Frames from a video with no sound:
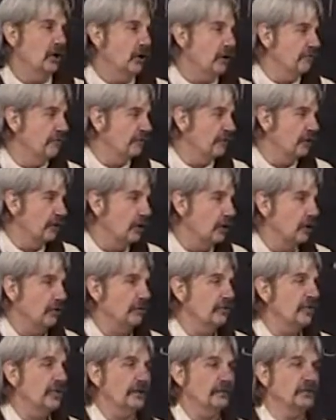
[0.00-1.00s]
over the
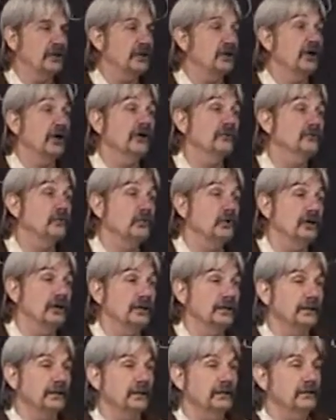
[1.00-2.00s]
whole thing because
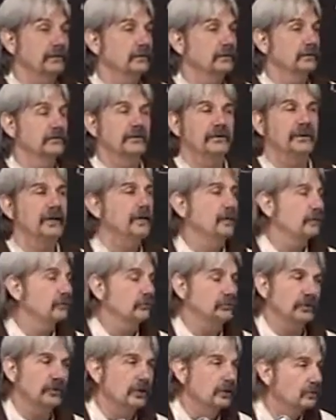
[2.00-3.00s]
what? They
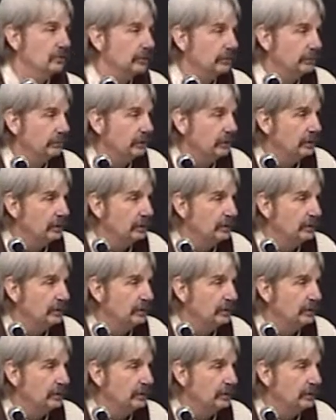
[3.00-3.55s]
don't know him.